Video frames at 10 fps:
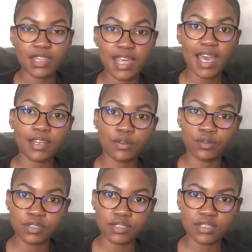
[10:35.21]
They had an
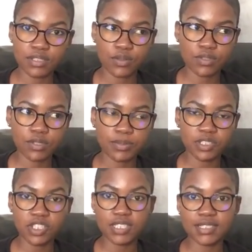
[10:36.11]
older sister also,
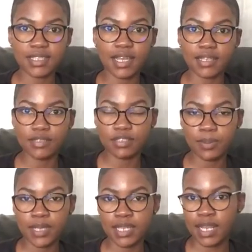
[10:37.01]
but she decided to
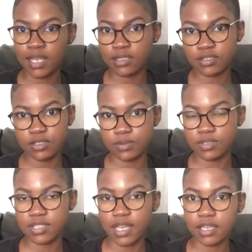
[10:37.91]
be a nun. She was
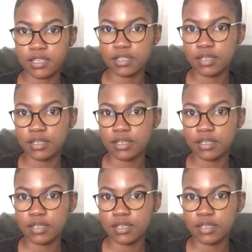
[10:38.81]
just like,